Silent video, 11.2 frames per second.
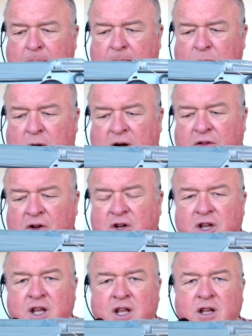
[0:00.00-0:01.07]
One of the
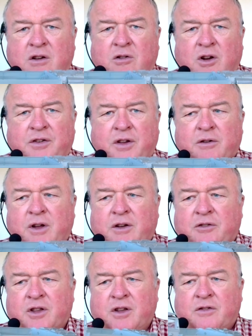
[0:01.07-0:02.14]
key criteria
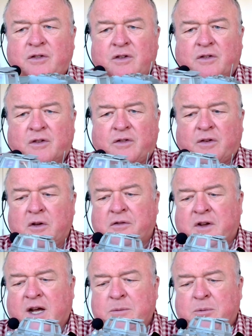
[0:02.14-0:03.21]
for this is it's surf
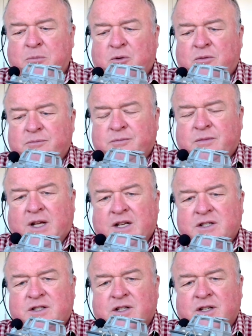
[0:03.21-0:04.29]
capable,
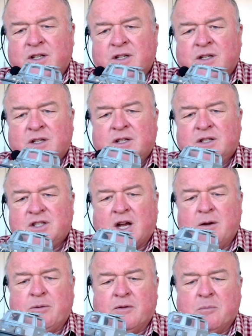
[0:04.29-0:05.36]
hence the
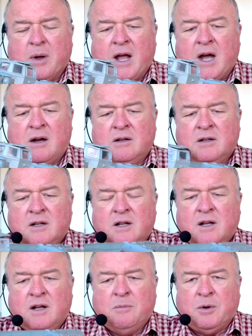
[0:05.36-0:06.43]
shape of the bow,
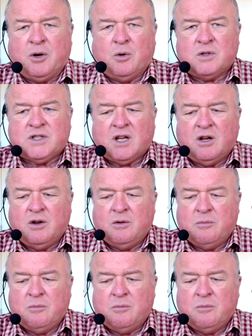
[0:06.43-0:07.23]
but also